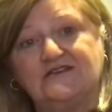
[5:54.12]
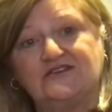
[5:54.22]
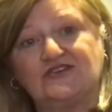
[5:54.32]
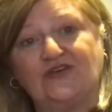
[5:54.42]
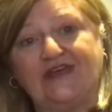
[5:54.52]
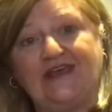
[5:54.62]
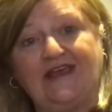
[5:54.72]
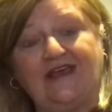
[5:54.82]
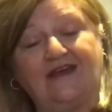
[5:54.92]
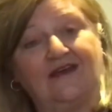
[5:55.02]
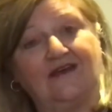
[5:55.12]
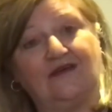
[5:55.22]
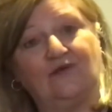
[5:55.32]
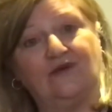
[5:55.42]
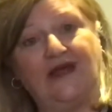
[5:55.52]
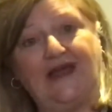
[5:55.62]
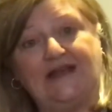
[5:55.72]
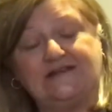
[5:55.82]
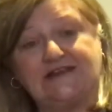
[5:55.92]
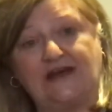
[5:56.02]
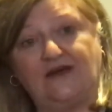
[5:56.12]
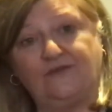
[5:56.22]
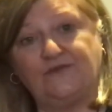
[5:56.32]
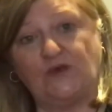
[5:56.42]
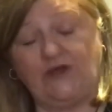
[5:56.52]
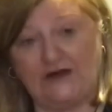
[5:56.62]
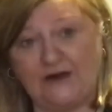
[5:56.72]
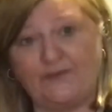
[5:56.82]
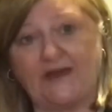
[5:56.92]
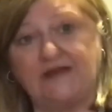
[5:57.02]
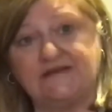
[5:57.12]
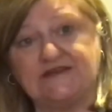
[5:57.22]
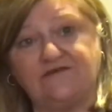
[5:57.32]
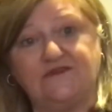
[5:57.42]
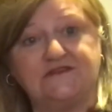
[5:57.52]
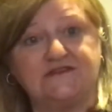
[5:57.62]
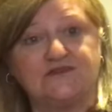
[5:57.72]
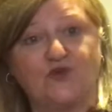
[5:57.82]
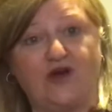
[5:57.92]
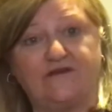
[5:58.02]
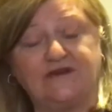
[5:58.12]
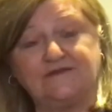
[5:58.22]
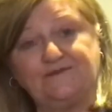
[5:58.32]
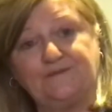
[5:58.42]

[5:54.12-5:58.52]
So he had, we ended up back in St Vincent's private,